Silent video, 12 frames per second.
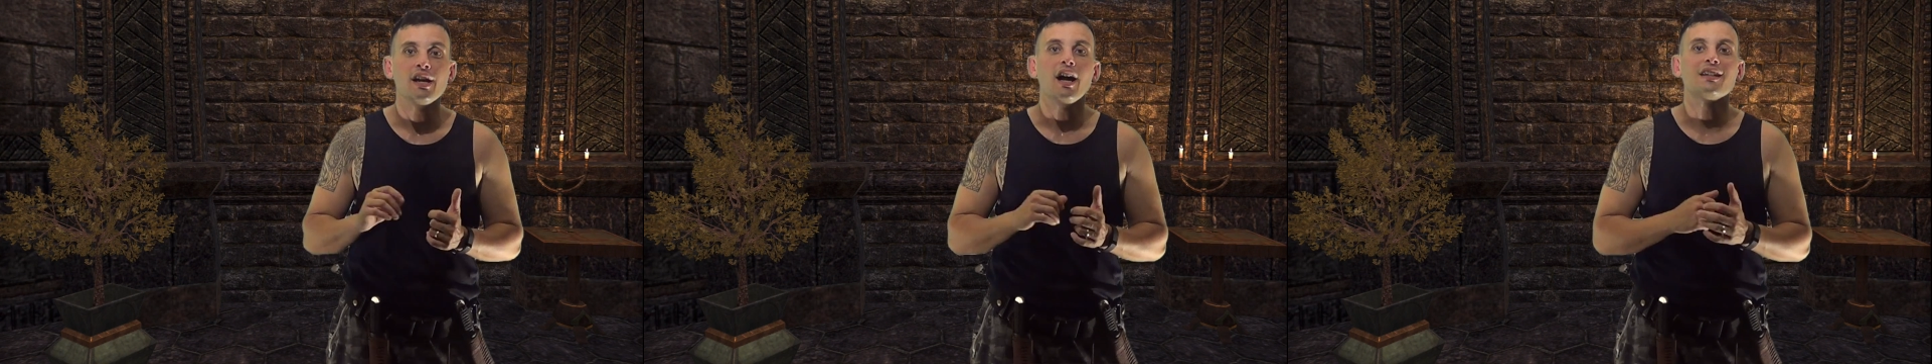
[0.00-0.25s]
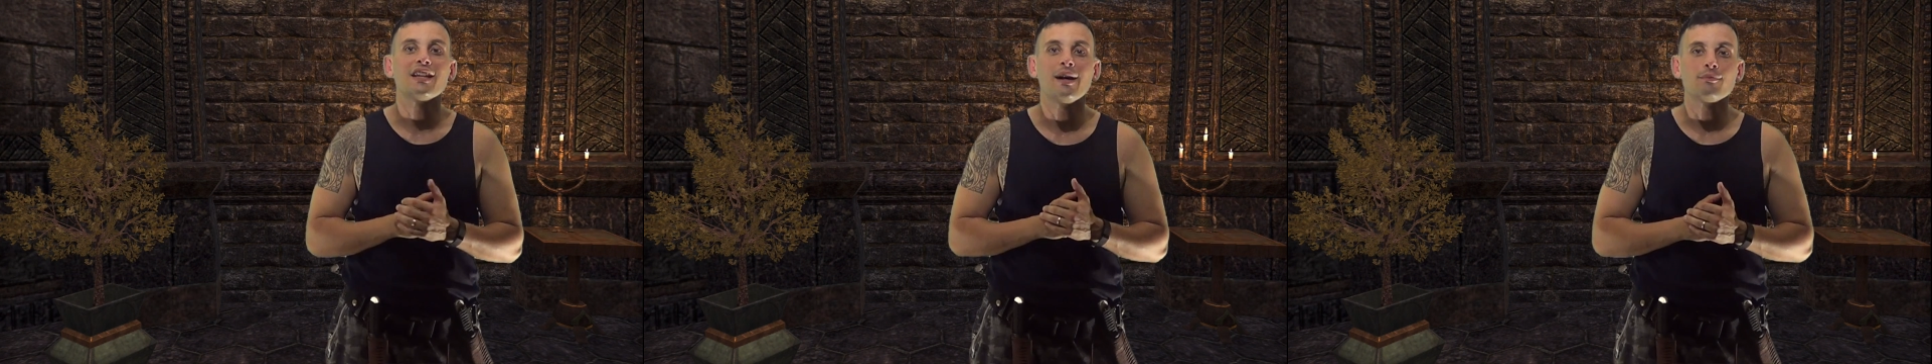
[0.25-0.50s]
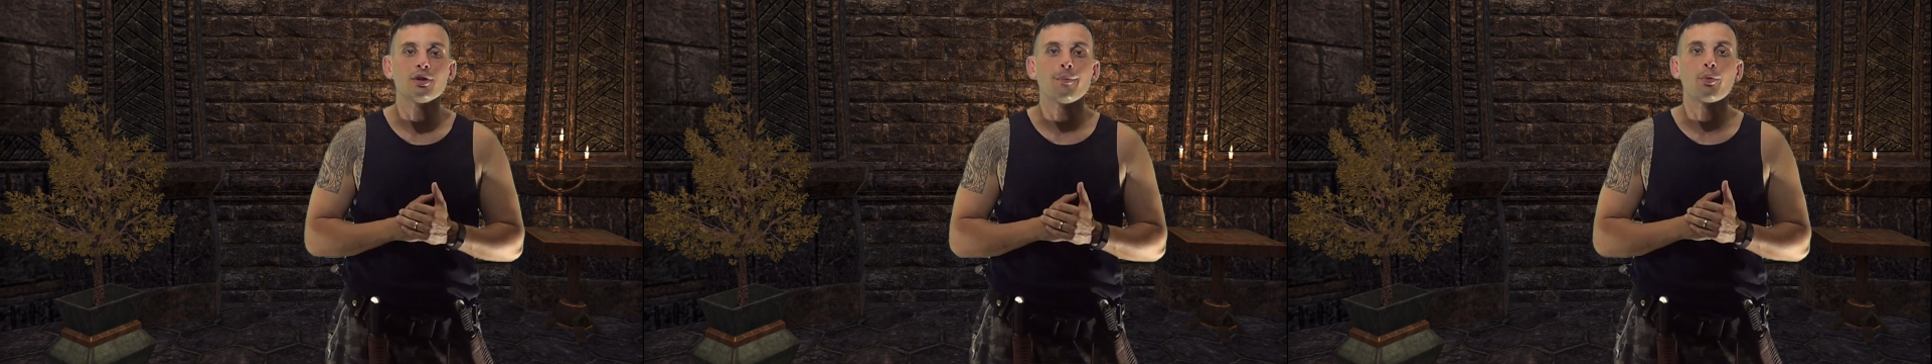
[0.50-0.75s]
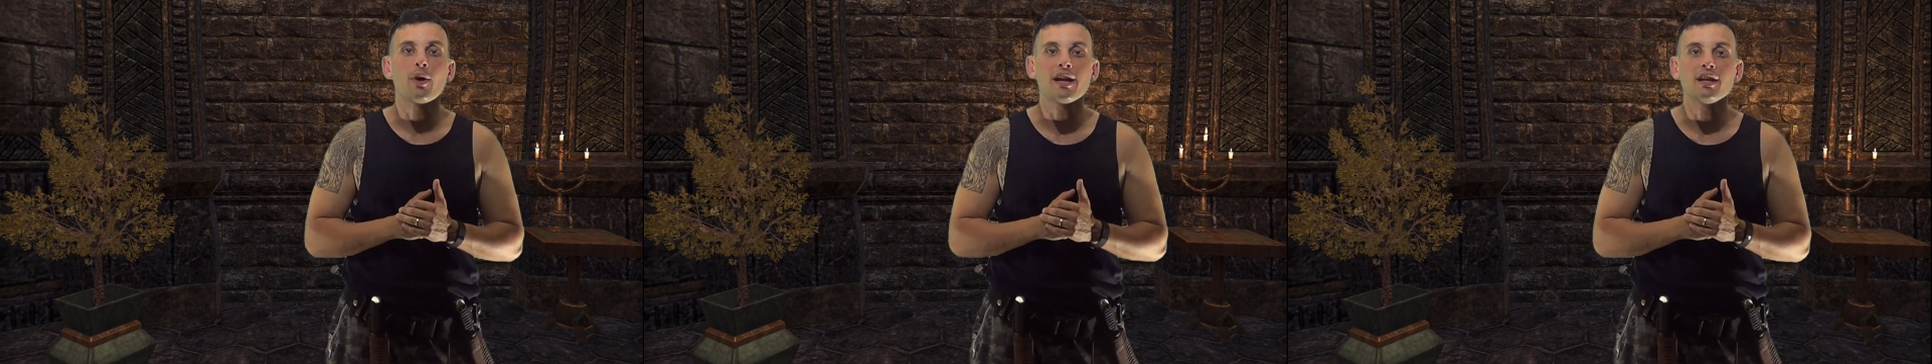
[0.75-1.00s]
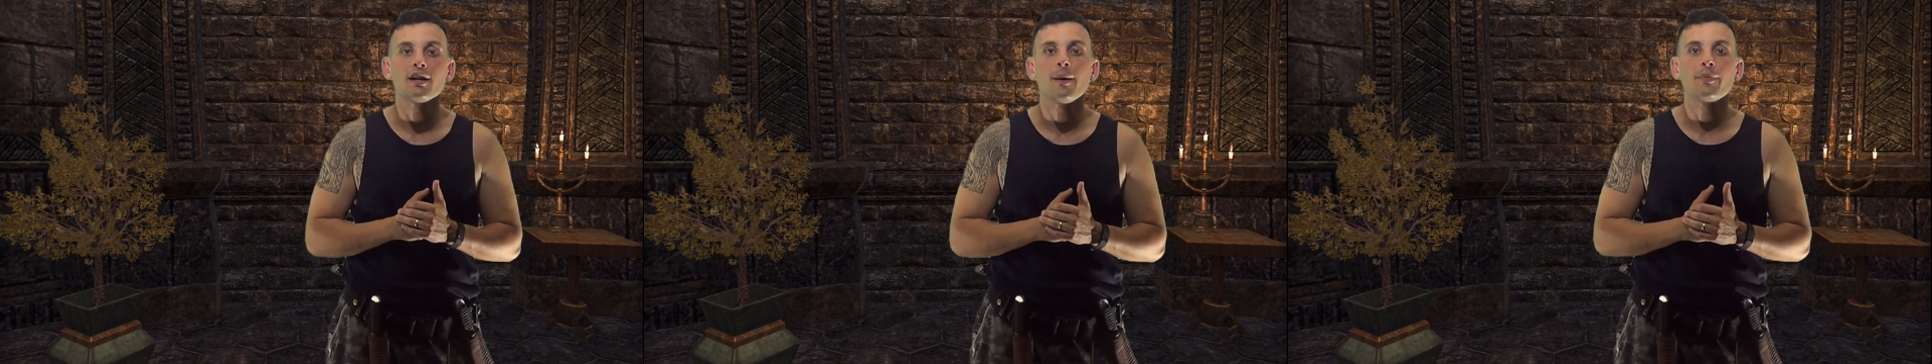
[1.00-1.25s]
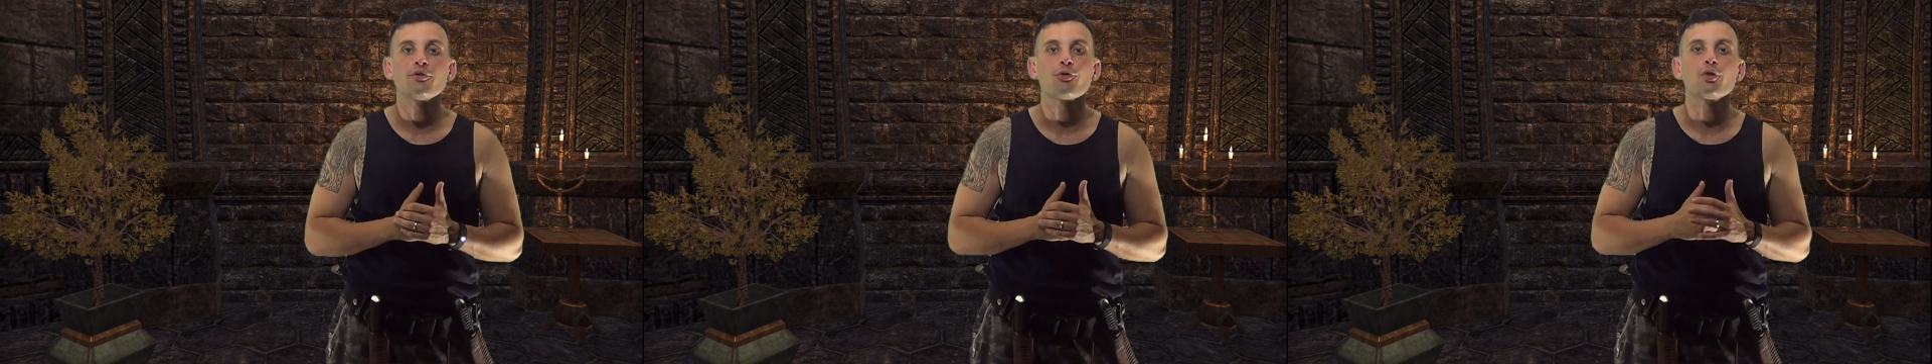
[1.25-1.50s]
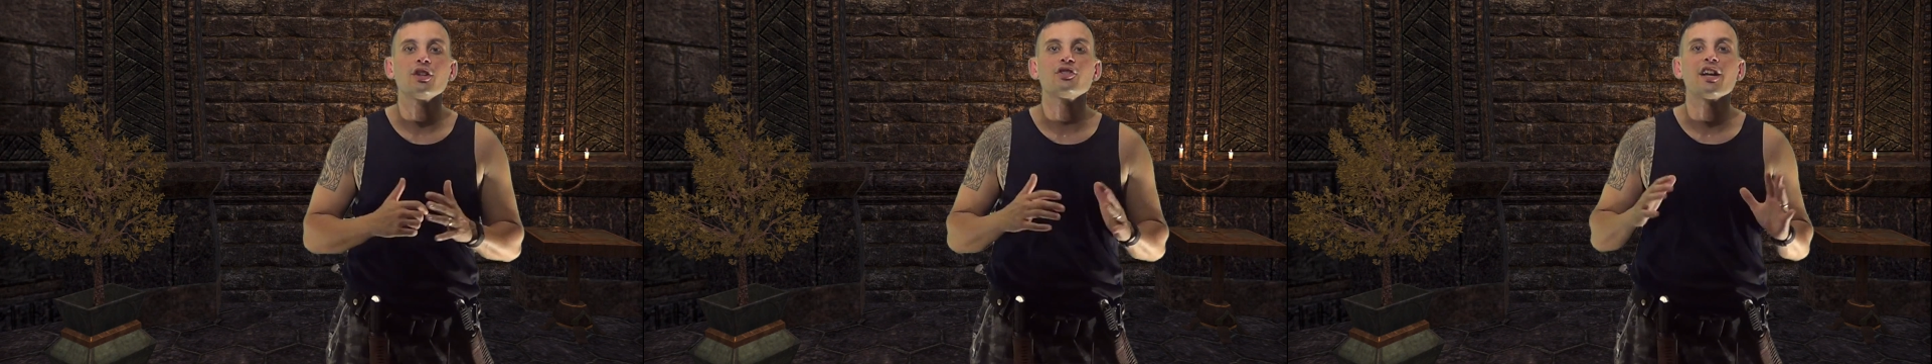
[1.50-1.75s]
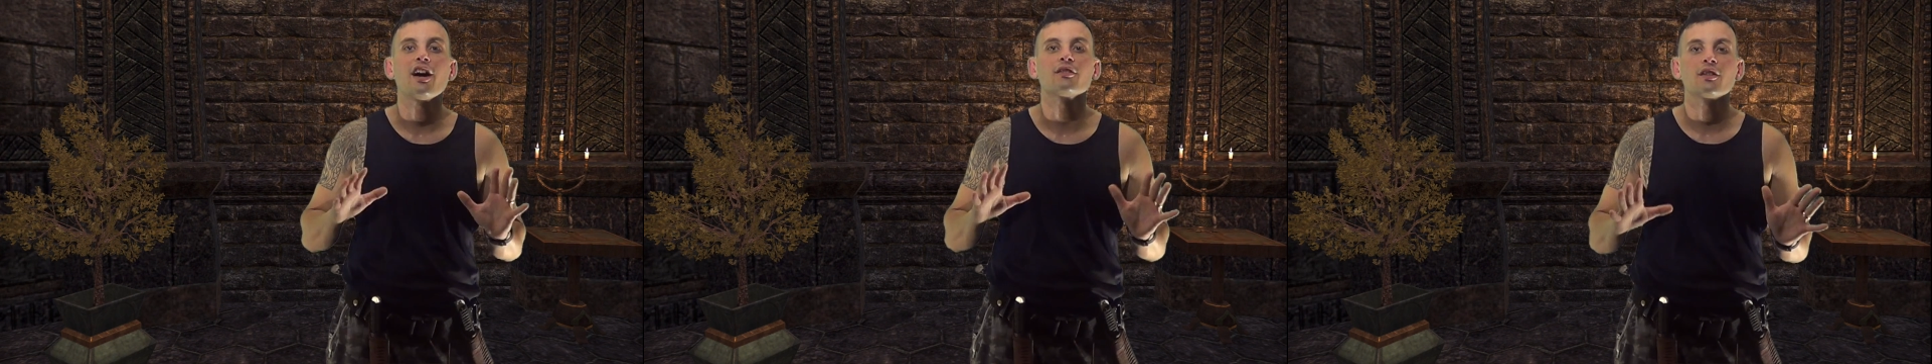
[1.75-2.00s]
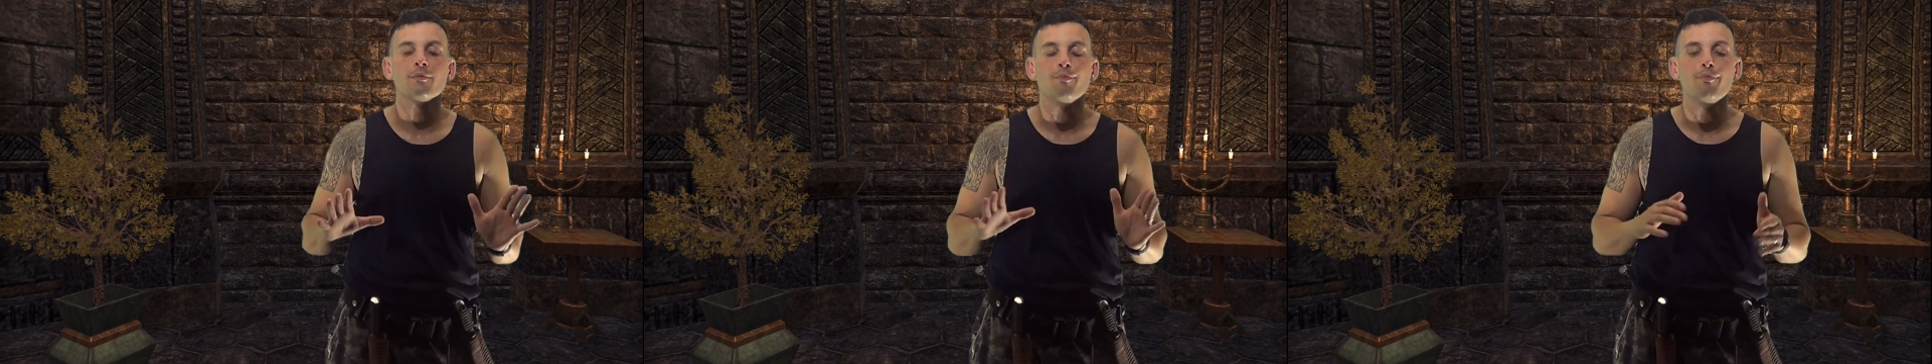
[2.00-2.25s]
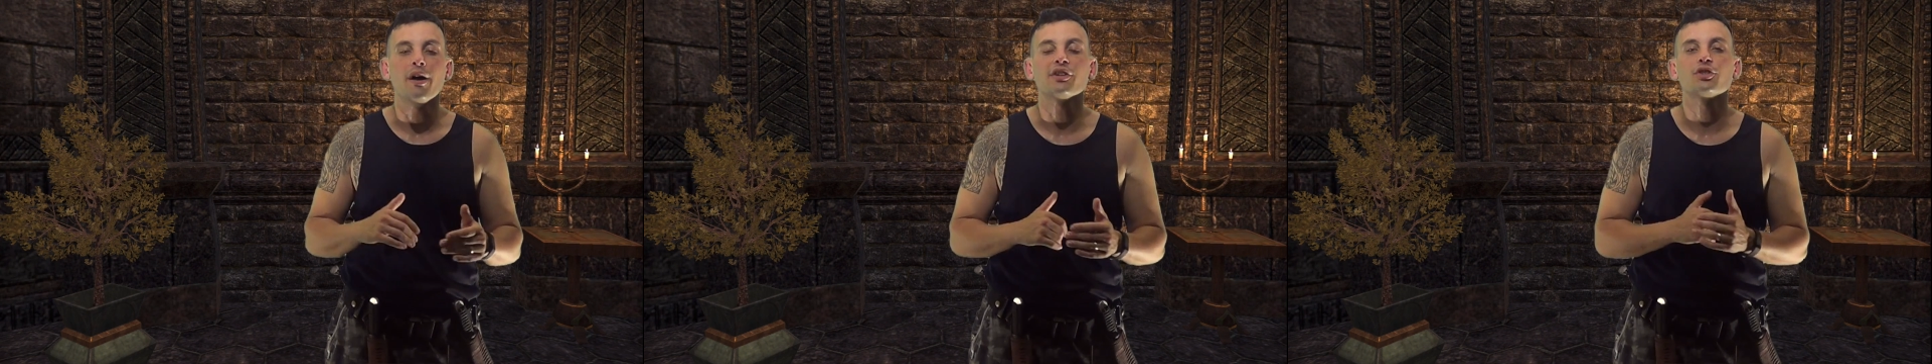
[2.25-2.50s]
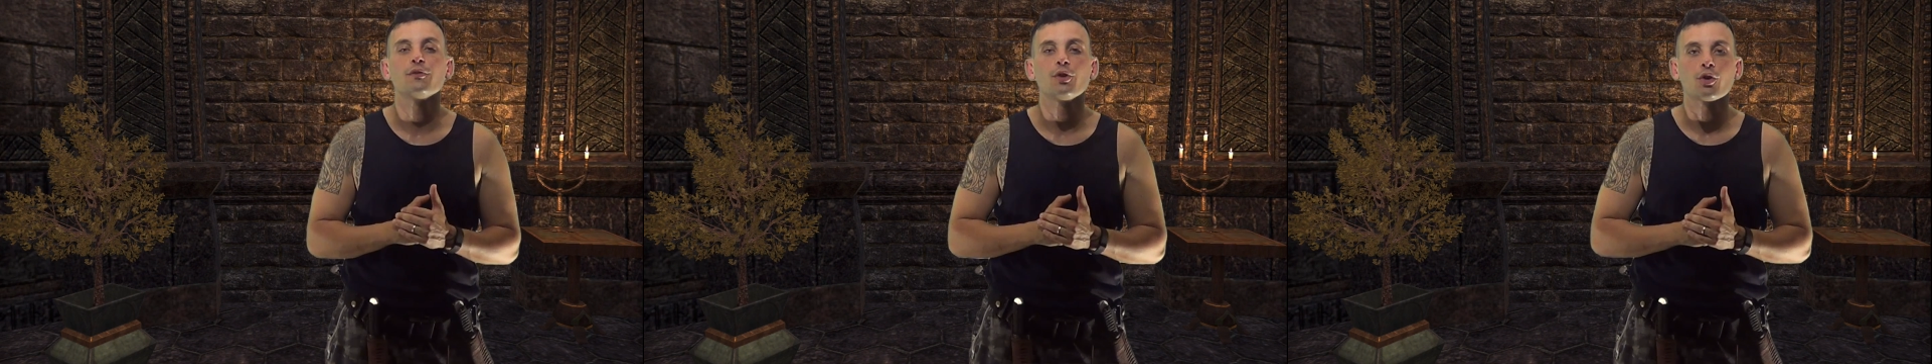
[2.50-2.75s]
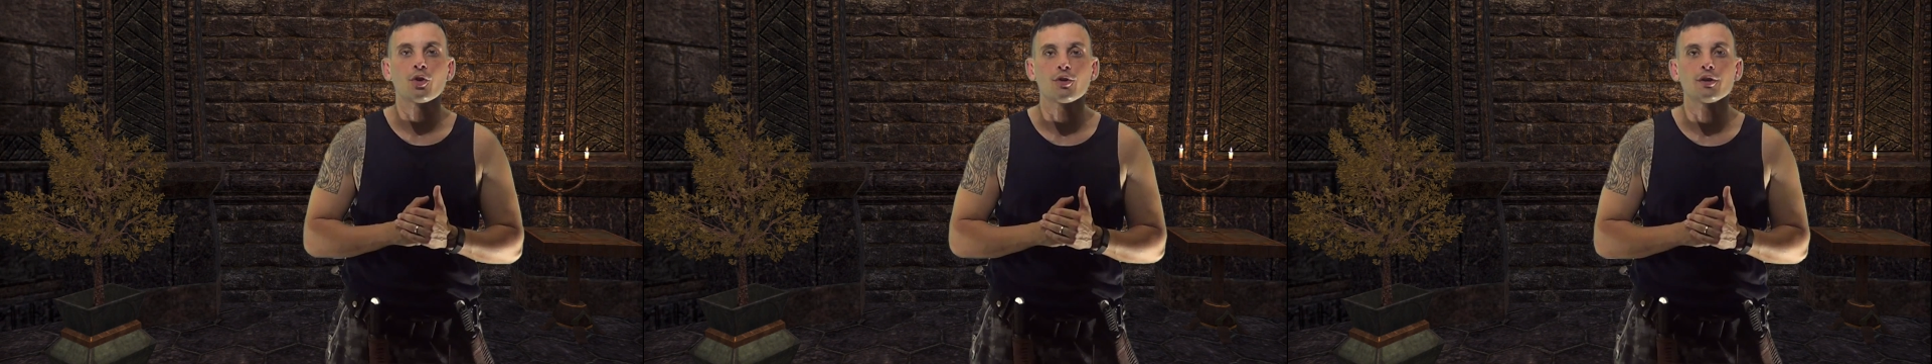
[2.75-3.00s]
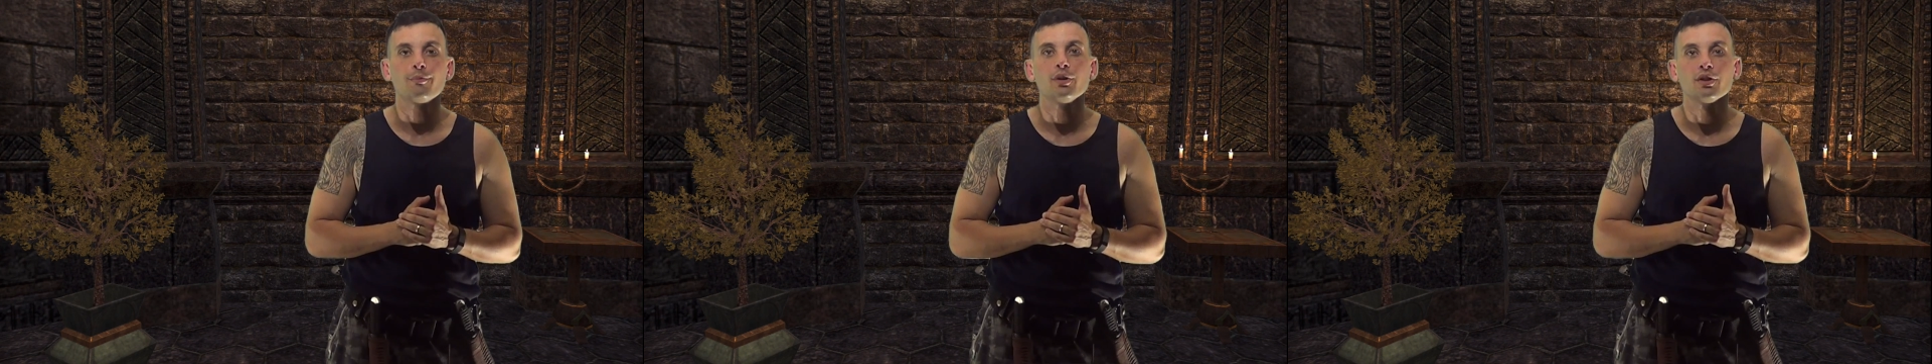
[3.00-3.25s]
attempt to break it up and freestyle to the best of your current